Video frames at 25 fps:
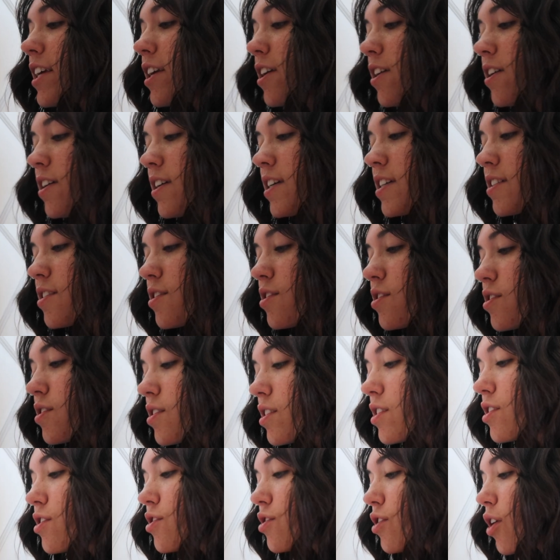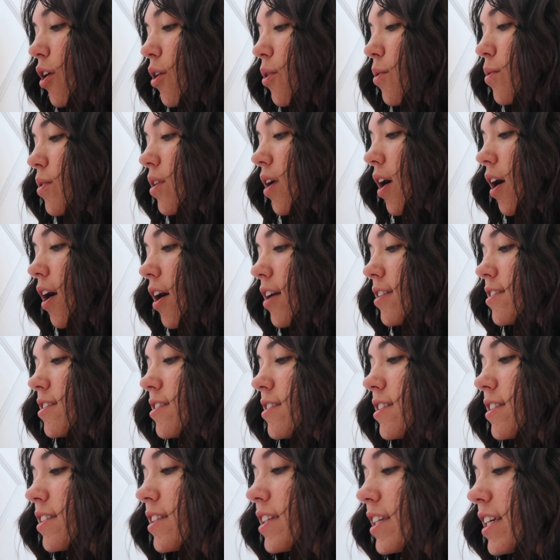here is so
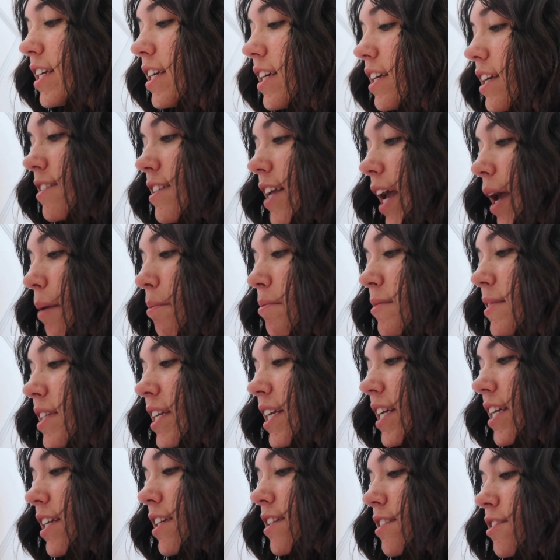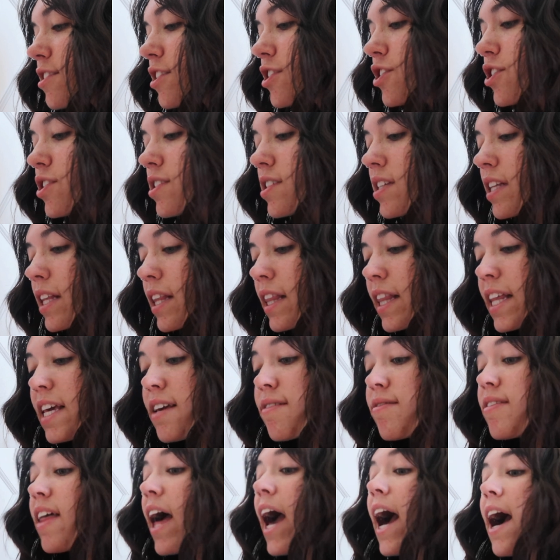constantly tempting to just
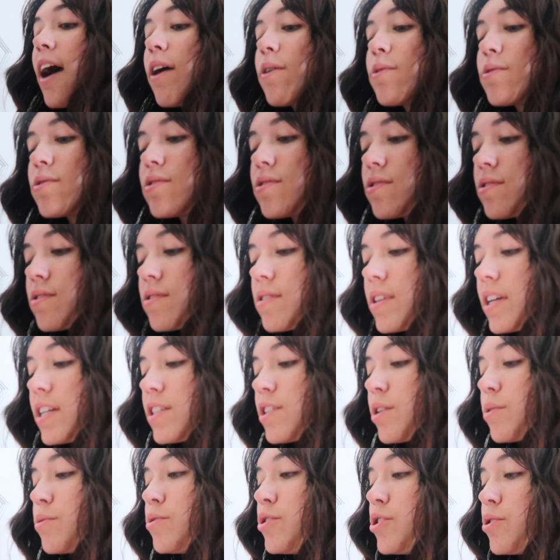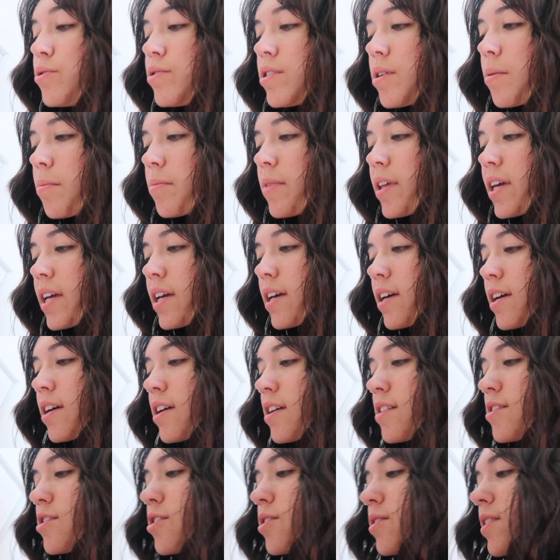leave the house and go do something
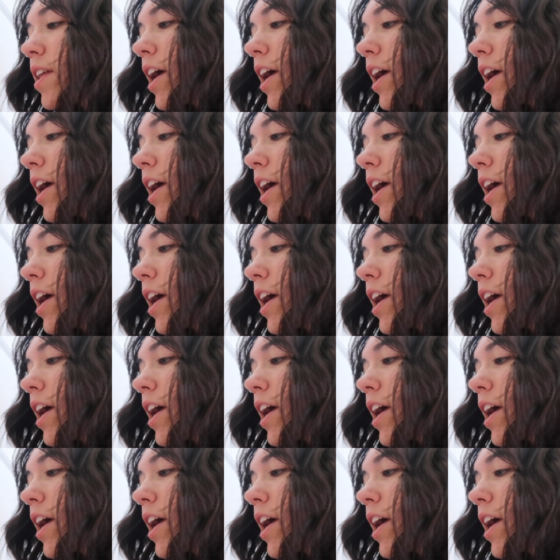because you're